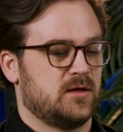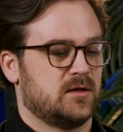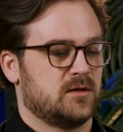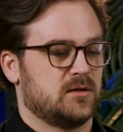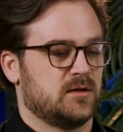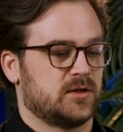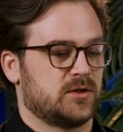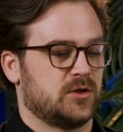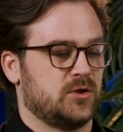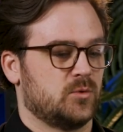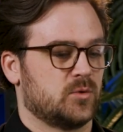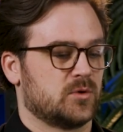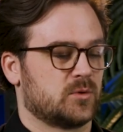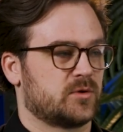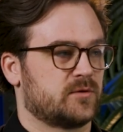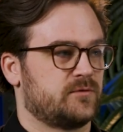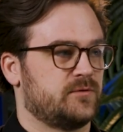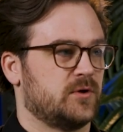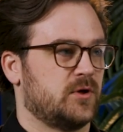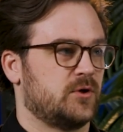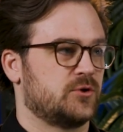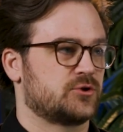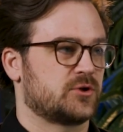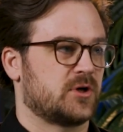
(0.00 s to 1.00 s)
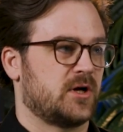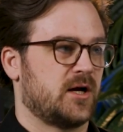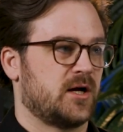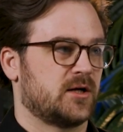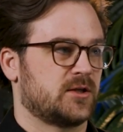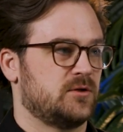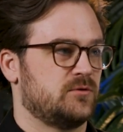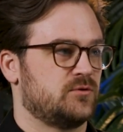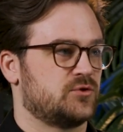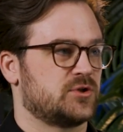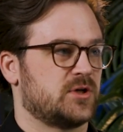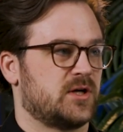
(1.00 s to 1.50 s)
like, you work with FlowTrack.
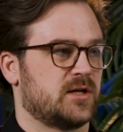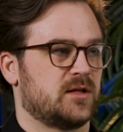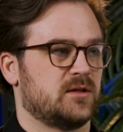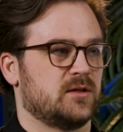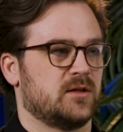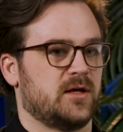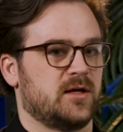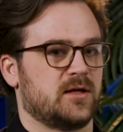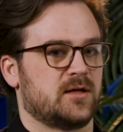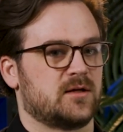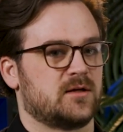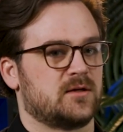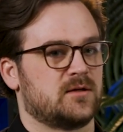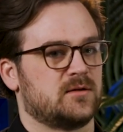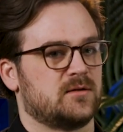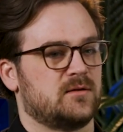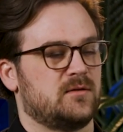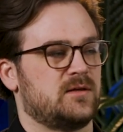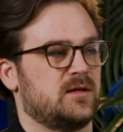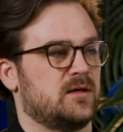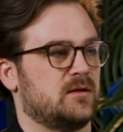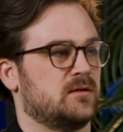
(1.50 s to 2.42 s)
You've shot at like the